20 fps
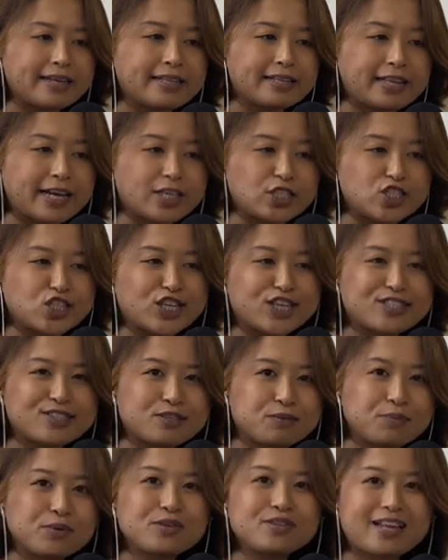
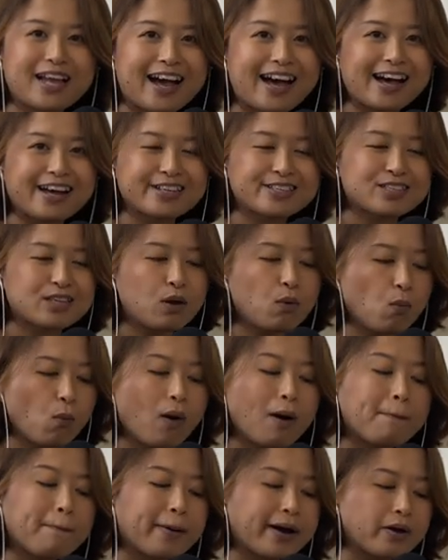digestible tasks
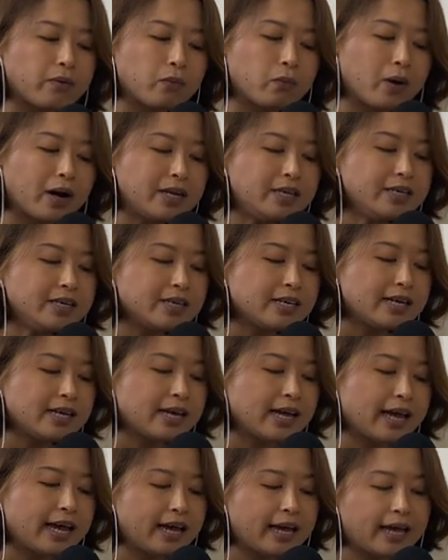one by one,
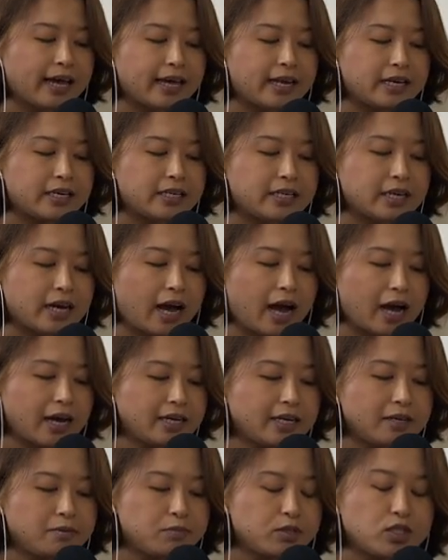and I
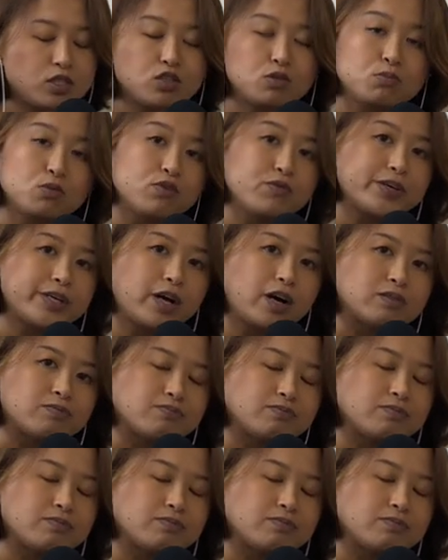am still moving on.